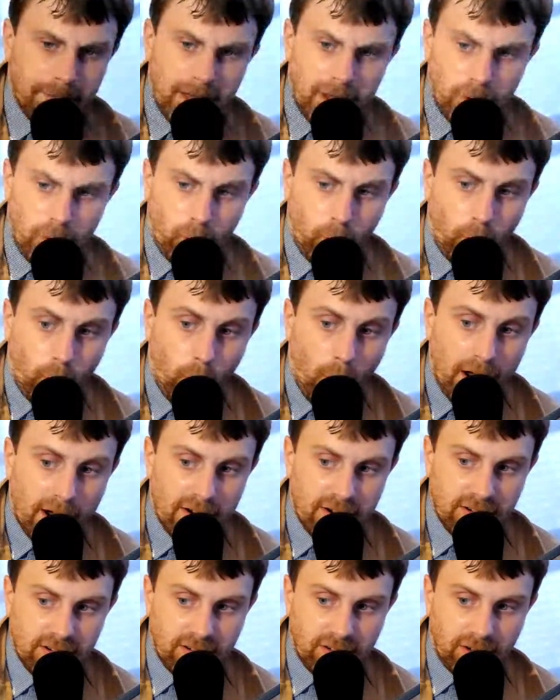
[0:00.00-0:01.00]

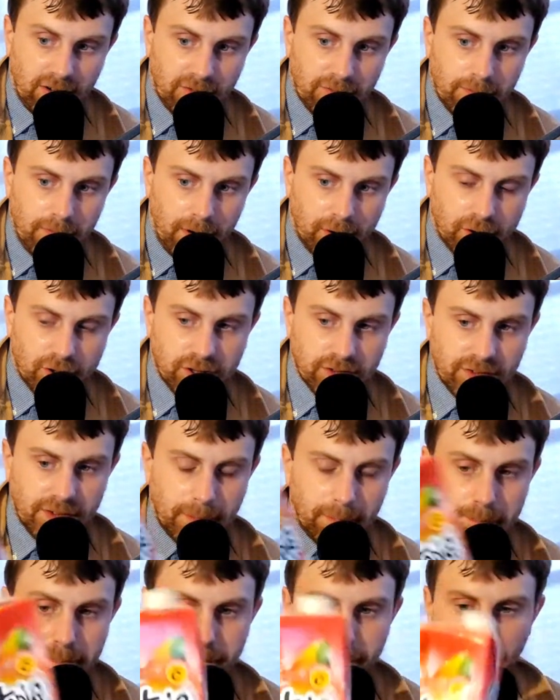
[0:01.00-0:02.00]
aware of much of the
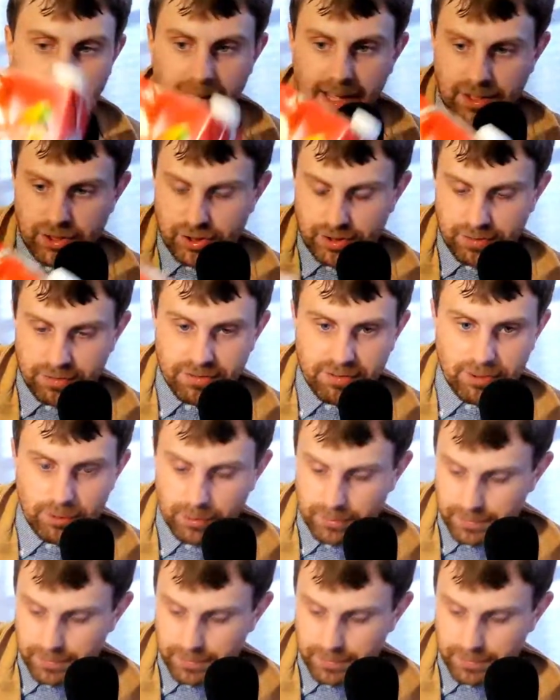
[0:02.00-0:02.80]
passion fruit.